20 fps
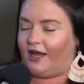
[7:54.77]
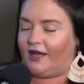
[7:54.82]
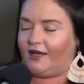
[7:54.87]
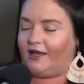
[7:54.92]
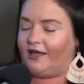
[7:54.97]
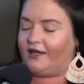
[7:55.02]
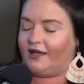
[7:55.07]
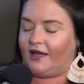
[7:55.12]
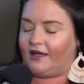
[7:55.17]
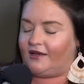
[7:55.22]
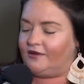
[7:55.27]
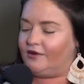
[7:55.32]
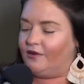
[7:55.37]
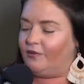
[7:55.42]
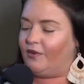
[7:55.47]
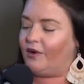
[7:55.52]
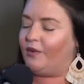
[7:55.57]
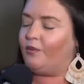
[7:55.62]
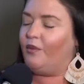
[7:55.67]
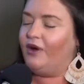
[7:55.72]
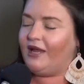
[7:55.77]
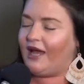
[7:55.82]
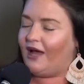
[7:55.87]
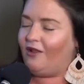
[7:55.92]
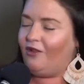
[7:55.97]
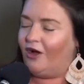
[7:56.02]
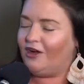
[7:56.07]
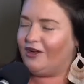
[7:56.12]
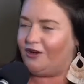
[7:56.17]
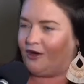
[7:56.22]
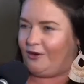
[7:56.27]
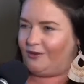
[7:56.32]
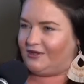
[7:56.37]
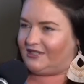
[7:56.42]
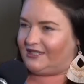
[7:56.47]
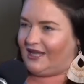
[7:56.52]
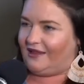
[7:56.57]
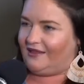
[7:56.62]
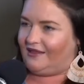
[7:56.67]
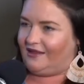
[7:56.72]
I can't. Yeah. I, when, how long ago
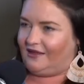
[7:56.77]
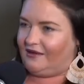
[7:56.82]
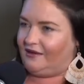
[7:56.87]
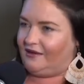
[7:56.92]
was that? That